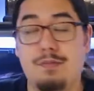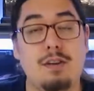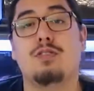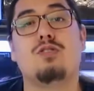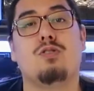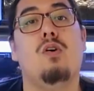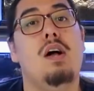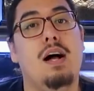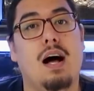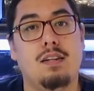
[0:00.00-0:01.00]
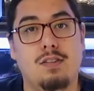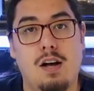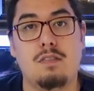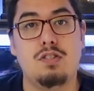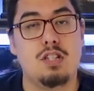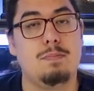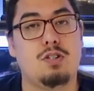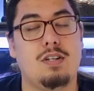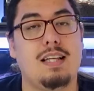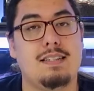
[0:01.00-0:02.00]
very true. A lot of
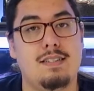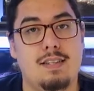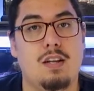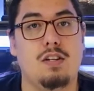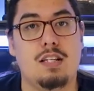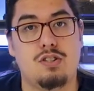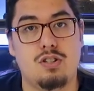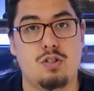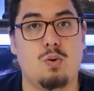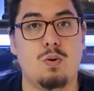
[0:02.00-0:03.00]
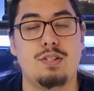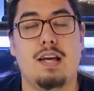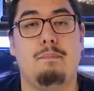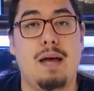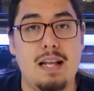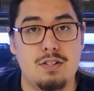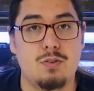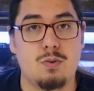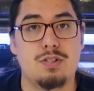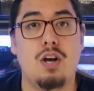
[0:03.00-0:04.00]
substrate they sell in stores at pet
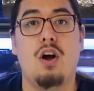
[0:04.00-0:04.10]
stores